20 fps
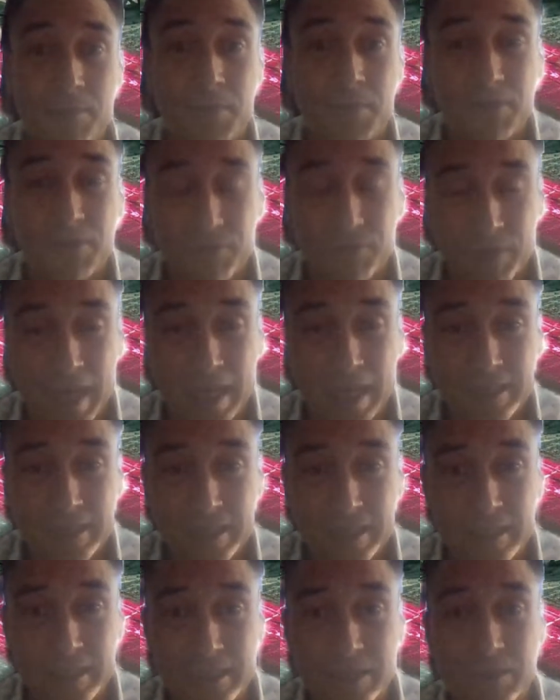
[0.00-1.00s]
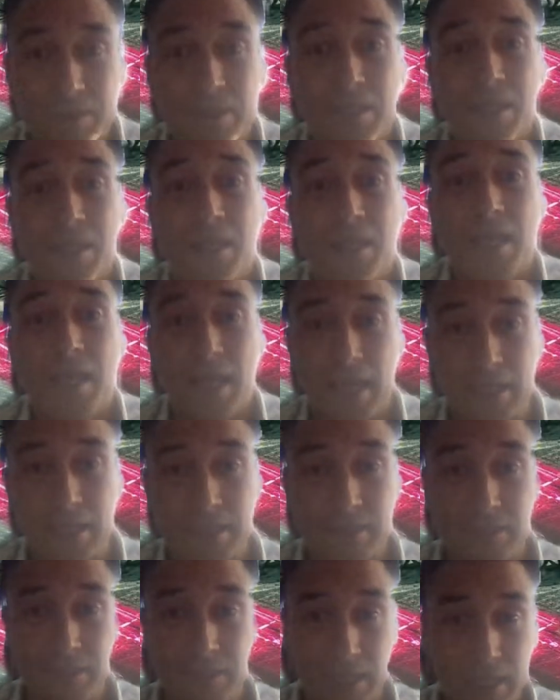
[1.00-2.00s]
But the fact is,
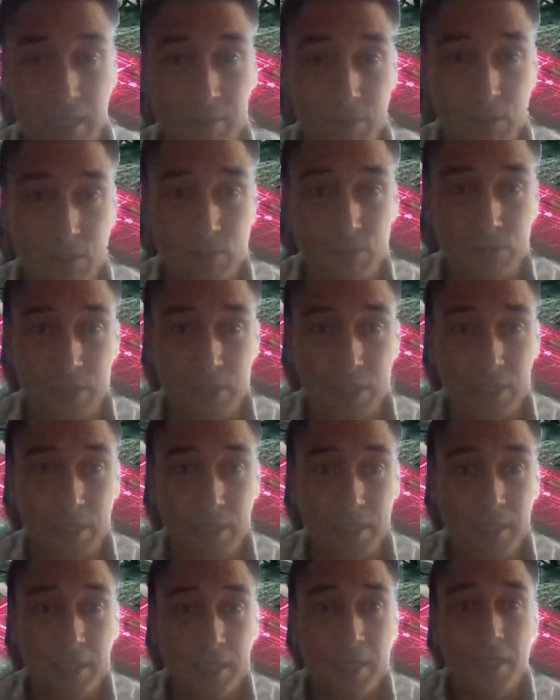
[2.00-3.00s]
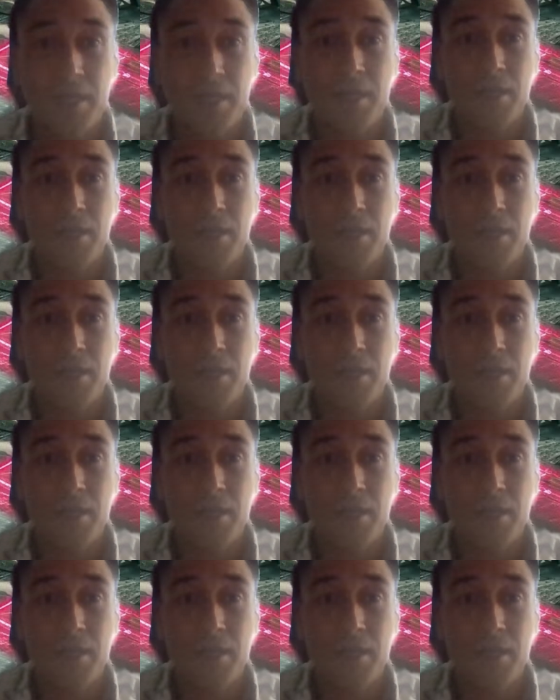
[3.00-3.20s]
as time goes on,